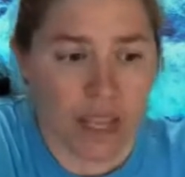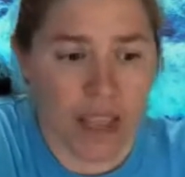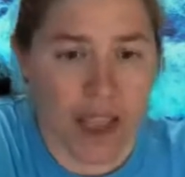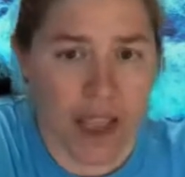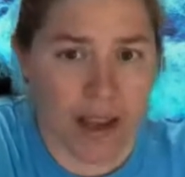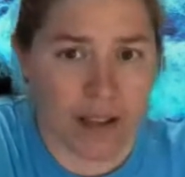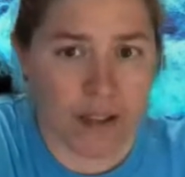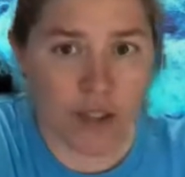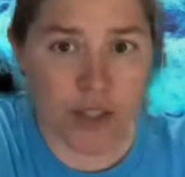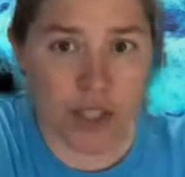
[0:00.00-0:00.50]

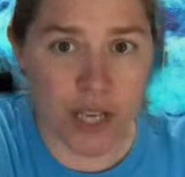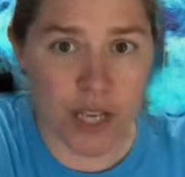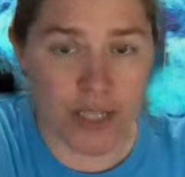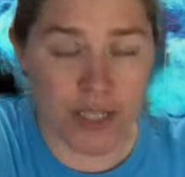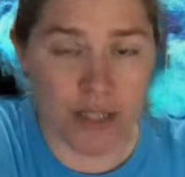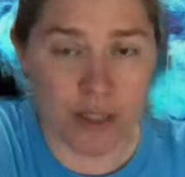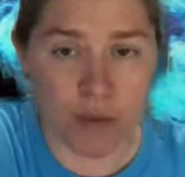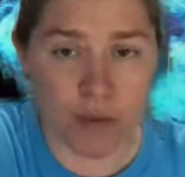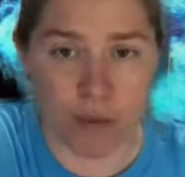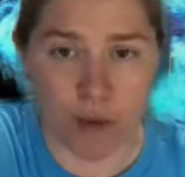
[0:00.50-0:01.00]

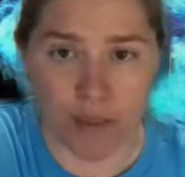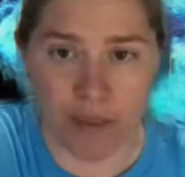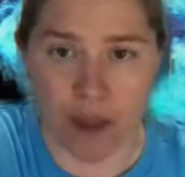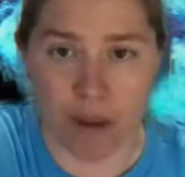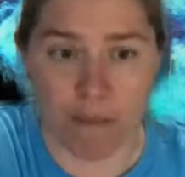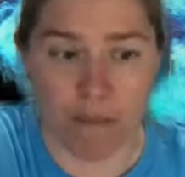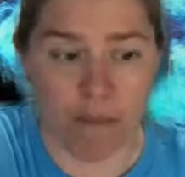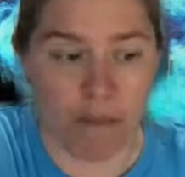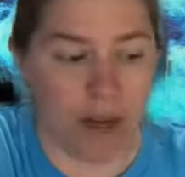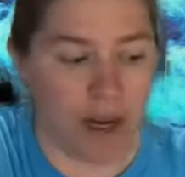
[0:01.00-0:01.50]
exercises with
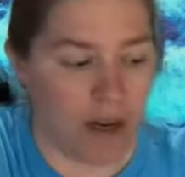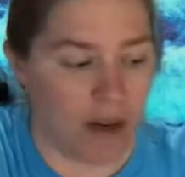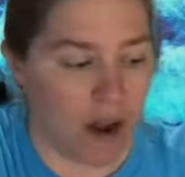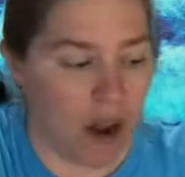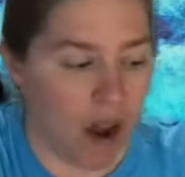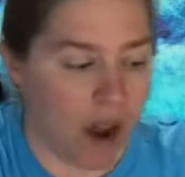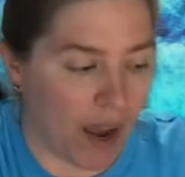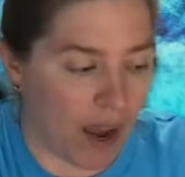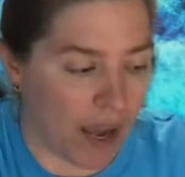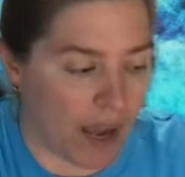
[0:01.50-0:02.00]
them, but
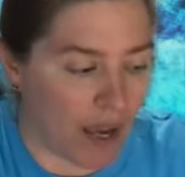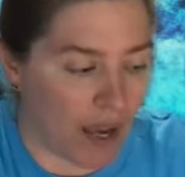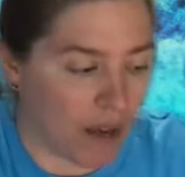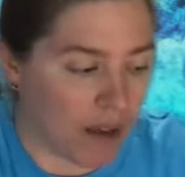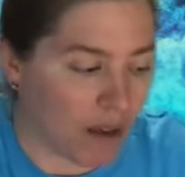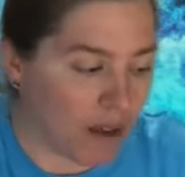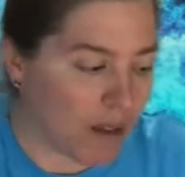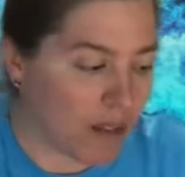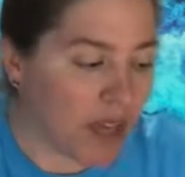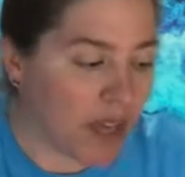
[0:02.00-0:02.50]

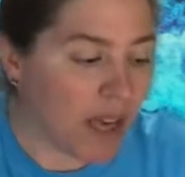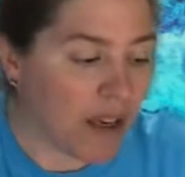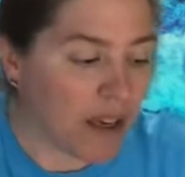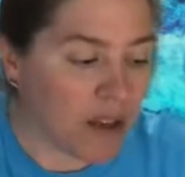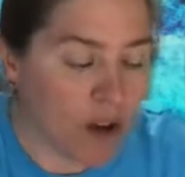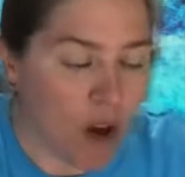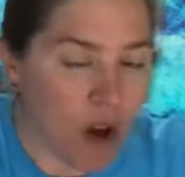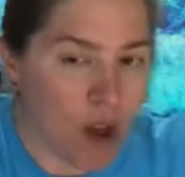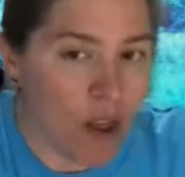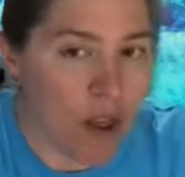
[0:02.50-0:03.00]
they
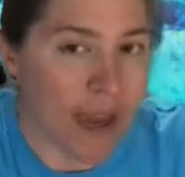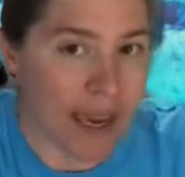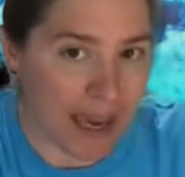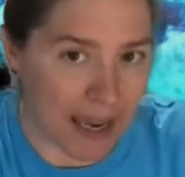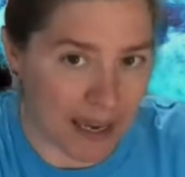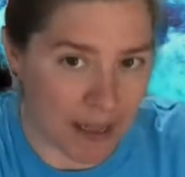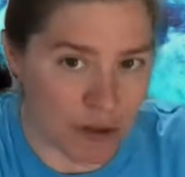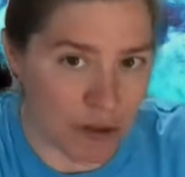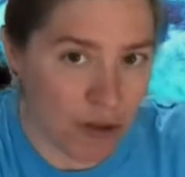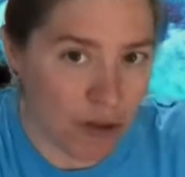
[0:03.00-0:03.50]
can all
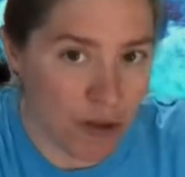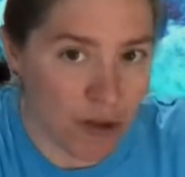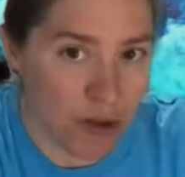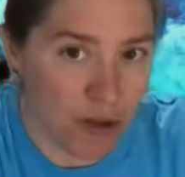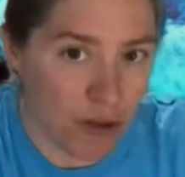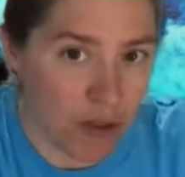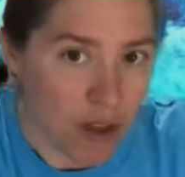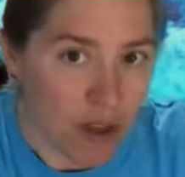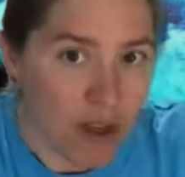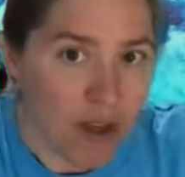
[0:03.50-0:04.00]

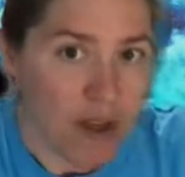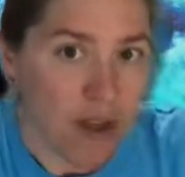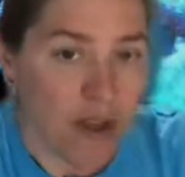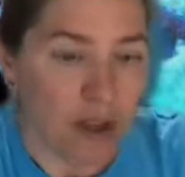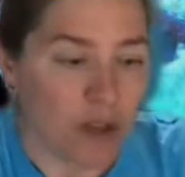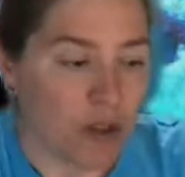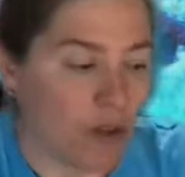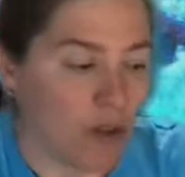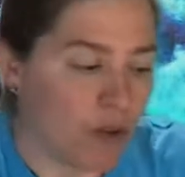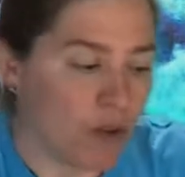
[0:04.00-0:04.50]
handle
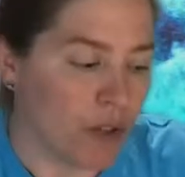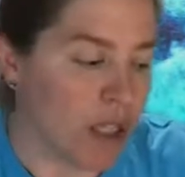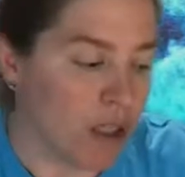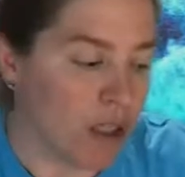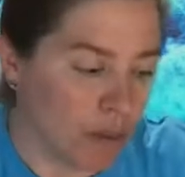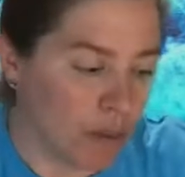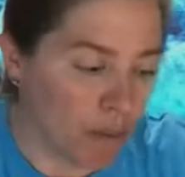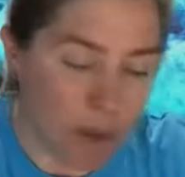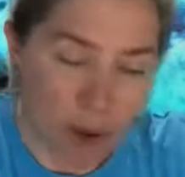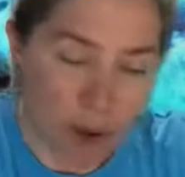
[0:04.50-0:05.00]

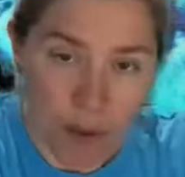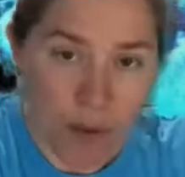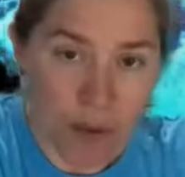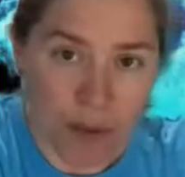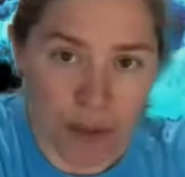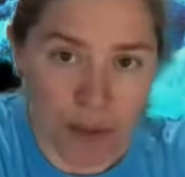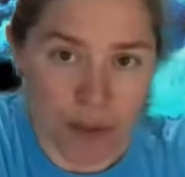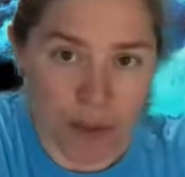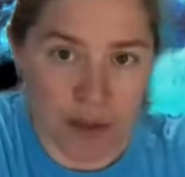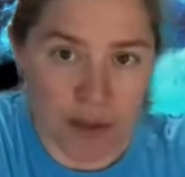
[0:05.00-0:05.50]
using
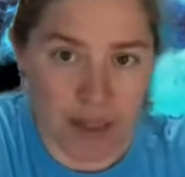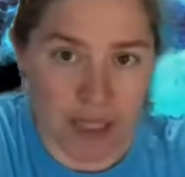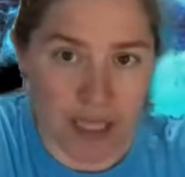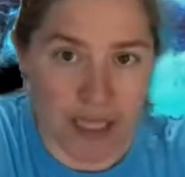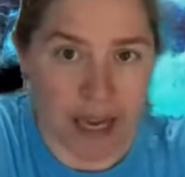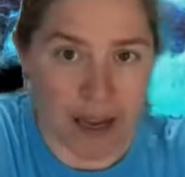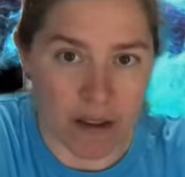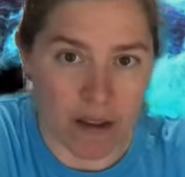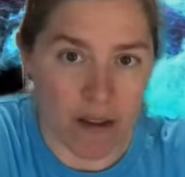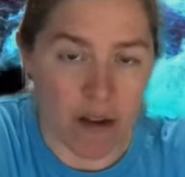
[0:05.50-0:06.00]
both
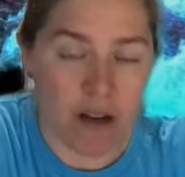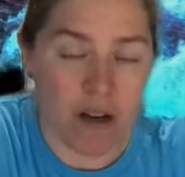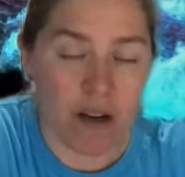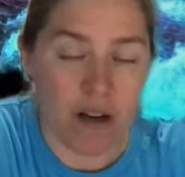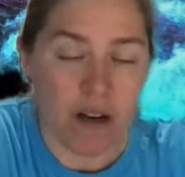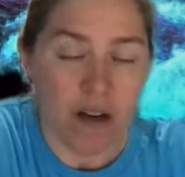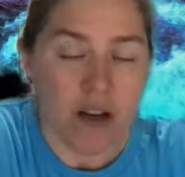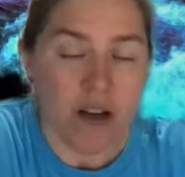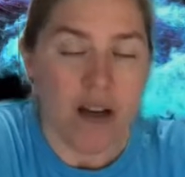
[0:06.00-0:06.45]
together.